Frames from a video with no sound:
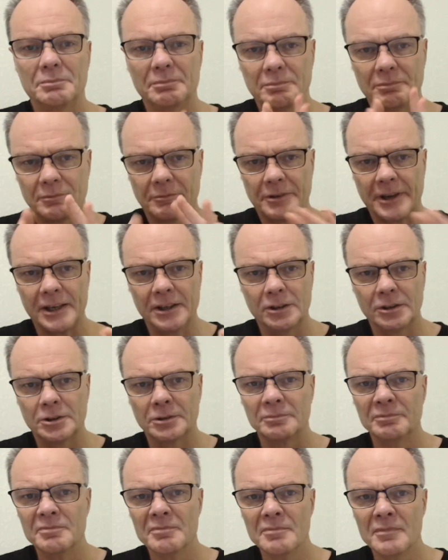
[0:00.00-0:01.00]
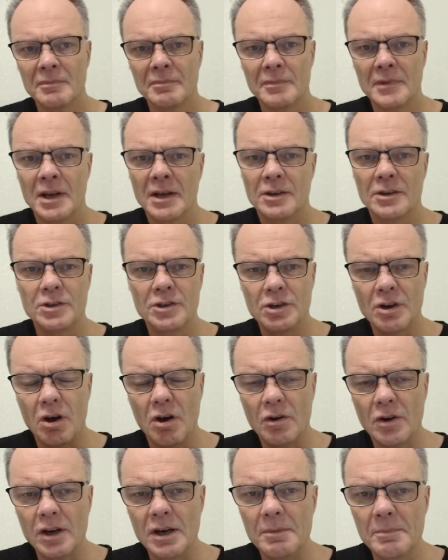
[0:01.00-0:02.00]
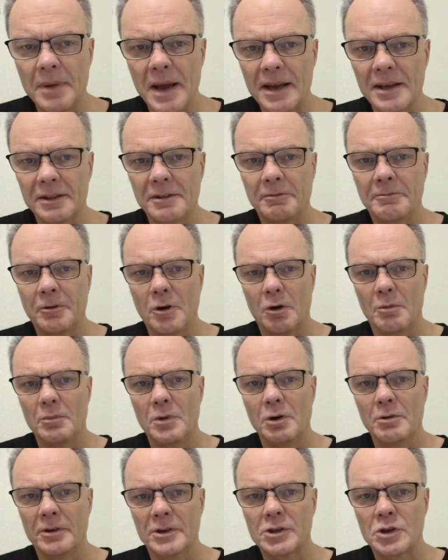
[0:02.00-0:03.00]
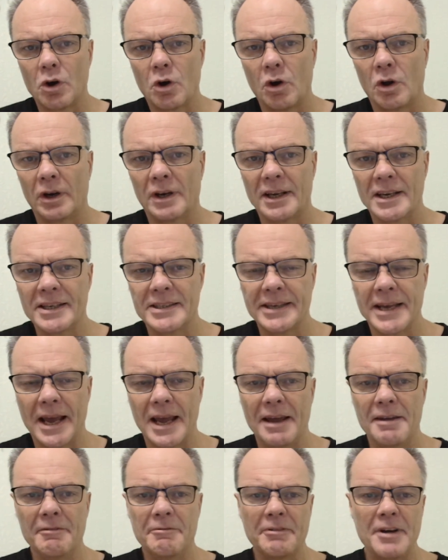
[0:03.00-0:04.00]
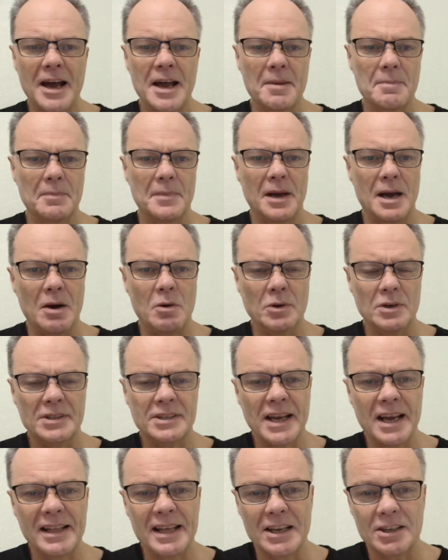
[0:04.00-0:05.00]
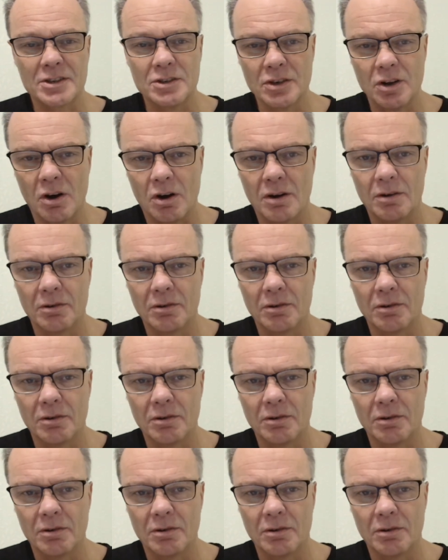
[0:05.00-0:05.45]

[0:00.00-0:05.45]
field, not going to make the foot move at all, is it? In fact, I would say that's not